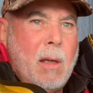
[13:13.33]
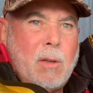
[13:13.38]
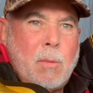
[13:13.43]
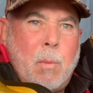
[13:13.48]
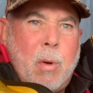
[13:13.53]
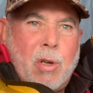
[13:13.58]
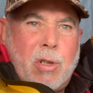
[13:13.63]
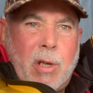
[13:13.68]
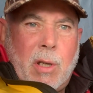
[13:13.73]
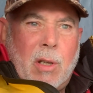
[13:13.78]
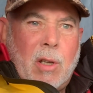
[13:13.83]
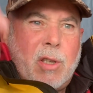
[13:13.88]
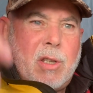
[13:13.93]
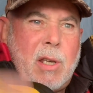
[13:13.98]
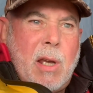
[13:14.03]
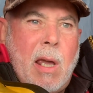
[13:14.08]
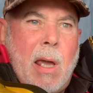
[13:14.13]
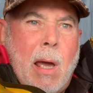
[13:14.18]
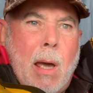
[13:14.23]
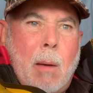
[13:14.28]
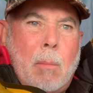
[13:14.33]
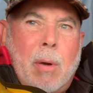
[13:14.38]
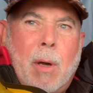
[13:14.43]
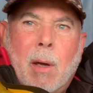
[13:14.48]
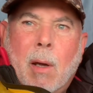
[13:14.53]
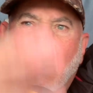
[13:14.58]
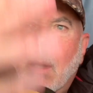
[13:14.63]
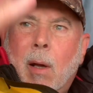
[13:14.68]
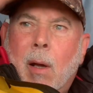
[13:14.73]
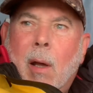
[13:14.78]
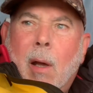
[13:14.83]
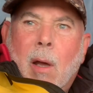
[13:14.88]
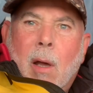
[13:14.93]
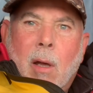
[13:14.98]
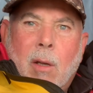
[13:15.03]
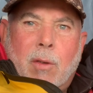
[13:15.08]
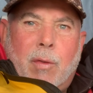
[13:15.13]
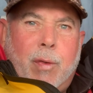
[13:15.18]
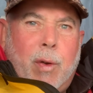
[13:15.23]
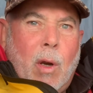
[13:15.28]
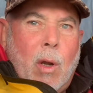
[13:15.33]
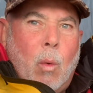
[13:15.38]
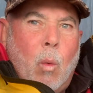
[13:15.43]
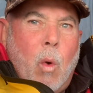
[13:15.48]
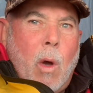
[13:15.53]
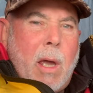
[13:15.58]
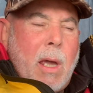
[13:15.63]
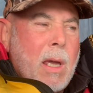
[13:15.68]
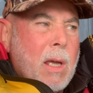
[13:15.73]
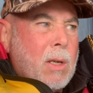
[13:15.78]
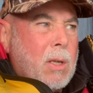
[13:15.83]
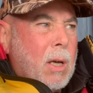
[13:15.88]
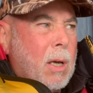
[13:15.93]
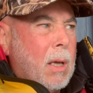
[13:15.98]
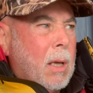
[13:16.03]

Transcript: It's pushing the sea up. It's full of weed.